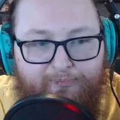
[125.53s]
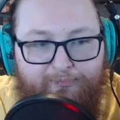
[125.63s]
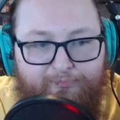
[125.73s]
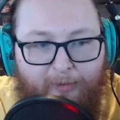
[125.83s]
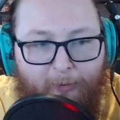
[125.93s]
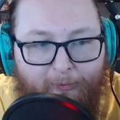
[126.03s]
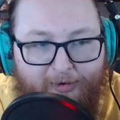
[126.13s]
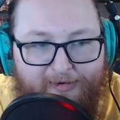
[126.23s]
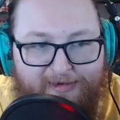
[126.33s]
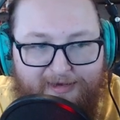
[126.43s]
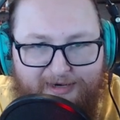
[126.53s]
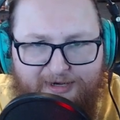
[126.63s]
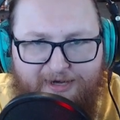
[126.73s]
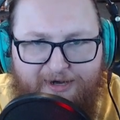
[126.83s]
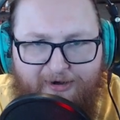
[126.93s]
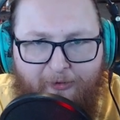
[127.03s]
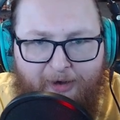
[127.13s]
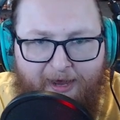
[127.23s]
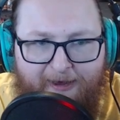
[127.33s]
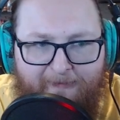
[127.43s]
But what we're seeing here,
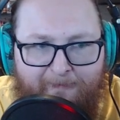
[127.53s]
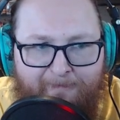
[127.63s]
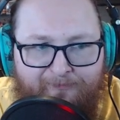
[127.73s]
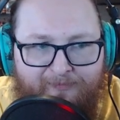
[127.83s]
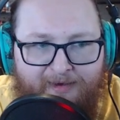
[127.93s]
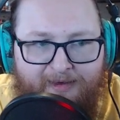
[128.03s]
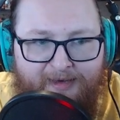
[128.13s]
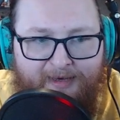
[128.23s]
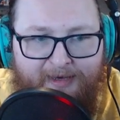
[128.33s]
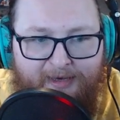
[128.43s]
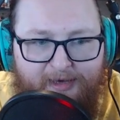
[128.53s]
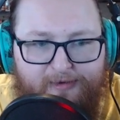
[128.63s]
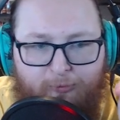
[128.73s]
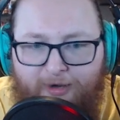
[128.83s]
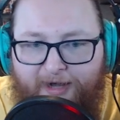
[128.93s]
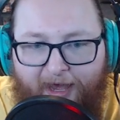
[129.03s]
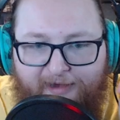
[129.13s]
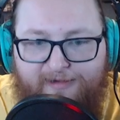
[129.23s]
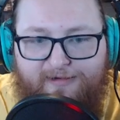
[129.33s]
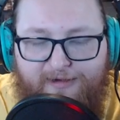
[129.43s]
okay, is we're not
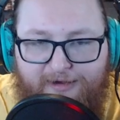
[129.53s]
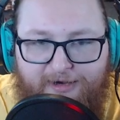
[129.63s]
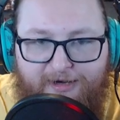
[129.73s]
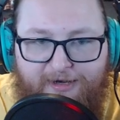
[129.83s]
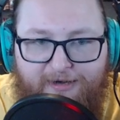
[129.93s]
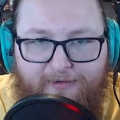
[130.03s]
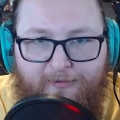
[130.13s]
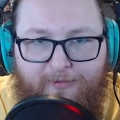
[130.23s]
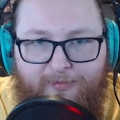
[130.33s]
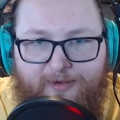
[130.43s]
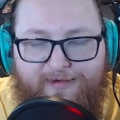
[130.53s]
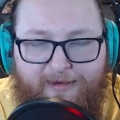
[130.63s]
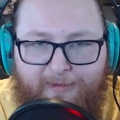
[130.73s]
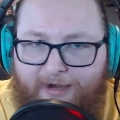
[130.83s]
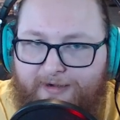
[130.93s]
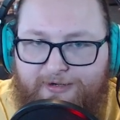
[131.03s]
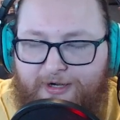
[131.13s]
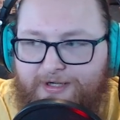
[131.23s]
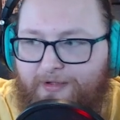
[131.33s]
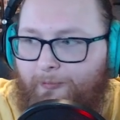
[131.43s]
seeing the same kind of
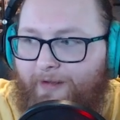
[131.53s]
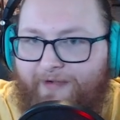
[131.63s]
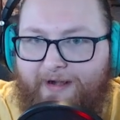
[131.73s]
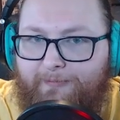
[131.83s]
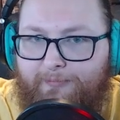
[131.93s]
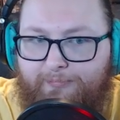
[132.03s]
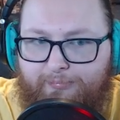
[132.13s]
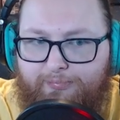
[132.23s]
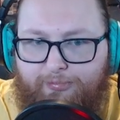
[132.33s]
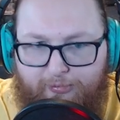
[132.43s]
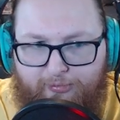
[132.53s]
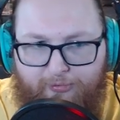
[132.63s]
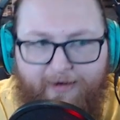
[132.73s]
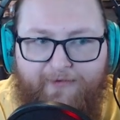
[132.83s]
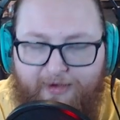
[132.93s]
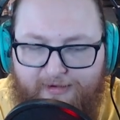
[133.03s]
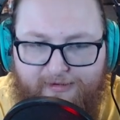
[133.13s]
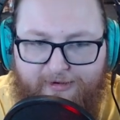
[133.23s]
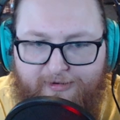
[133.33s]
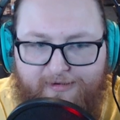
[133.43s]
structure that we've had in previous
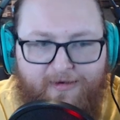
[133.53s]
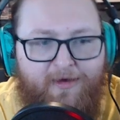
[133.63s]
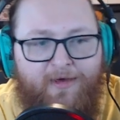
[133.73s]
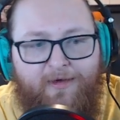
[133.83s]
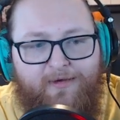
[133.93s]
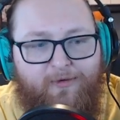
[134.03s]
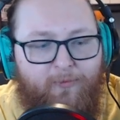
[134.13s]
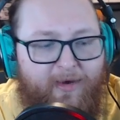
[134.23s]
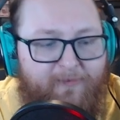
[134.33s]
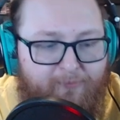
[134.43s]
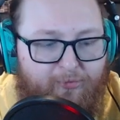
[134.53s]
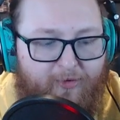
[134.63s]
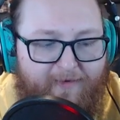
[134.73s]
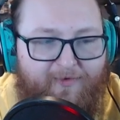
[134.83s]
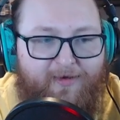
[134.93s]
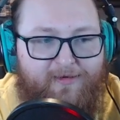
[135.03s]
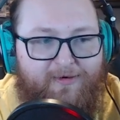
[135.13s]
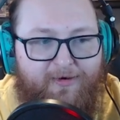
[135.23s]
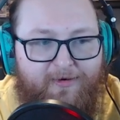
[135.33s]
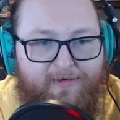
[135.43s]
years. So in previous
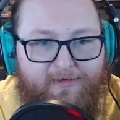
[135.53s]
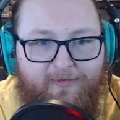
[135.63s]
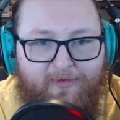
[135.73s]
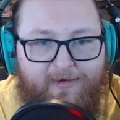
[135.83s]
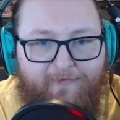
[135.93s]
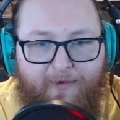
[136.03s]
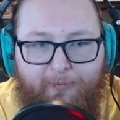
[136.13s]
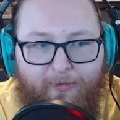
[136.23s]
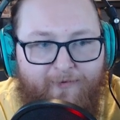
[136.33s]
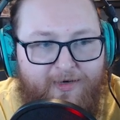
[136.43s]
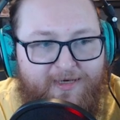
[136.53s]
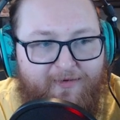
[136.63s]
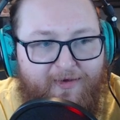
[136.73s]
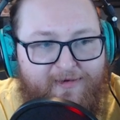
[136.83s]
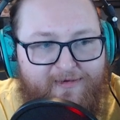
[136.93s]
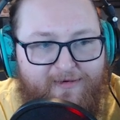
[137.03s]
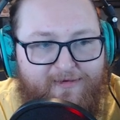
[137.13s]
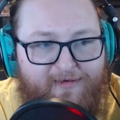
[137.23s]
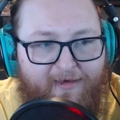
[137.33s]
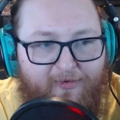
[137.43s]
years, let's flip over to this
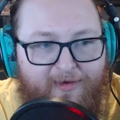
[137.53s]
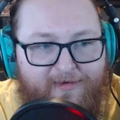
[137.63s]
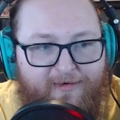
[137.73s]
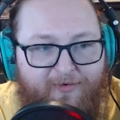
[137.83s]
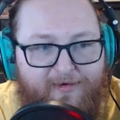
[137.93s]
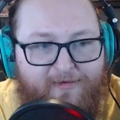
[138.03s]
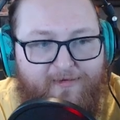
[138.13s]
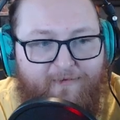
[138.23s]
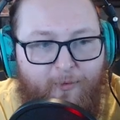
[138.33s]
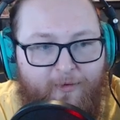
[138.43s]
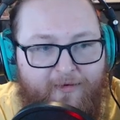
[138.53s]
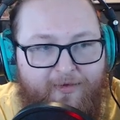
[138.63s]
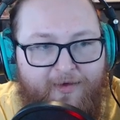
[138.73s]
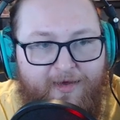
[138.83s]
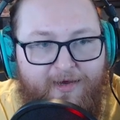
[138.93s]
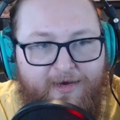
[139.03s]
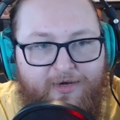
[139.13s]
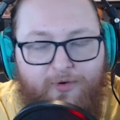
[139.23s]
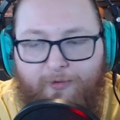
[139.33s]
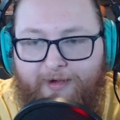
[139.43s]
set list. This is for the
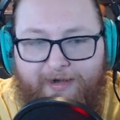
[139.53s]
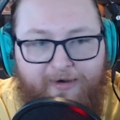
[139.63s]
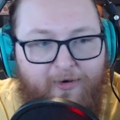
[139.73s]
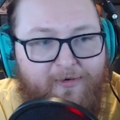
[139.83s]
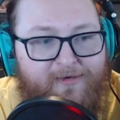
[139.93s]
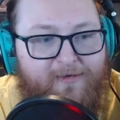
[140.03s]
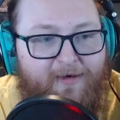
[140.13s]
Dueling Heroes.